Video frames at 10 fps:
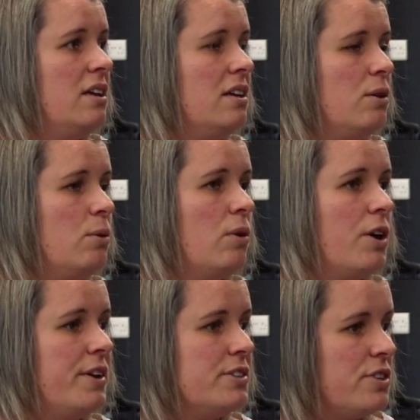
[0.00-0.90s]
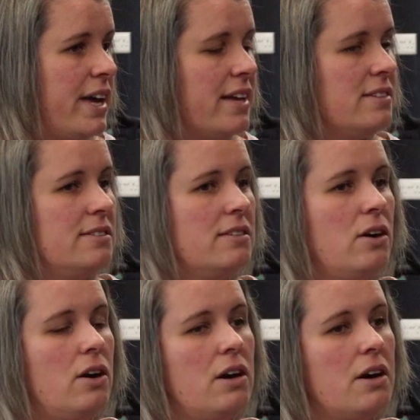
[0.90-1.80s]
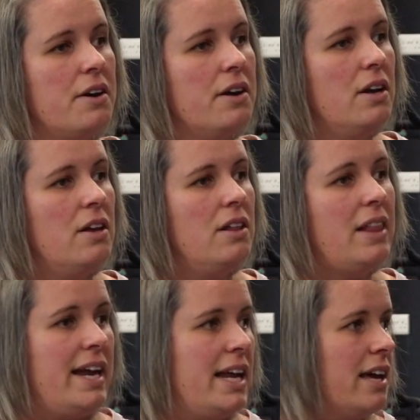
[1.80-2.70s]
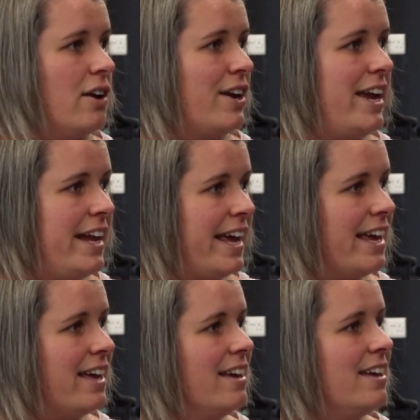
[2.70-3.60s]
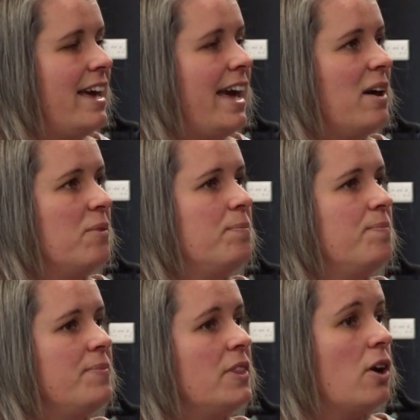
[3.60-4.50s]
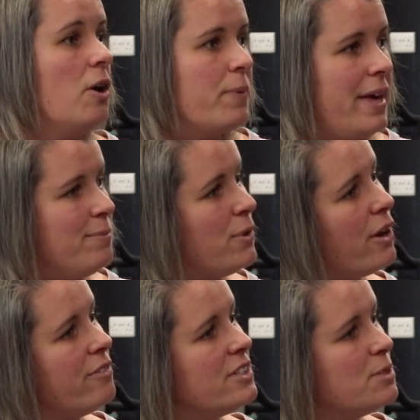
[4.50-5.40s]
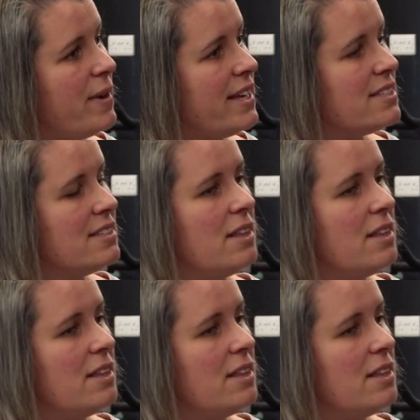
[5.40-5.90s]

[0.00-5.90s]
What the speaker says: our internet, our lighting, our heating, the upkeep now of the space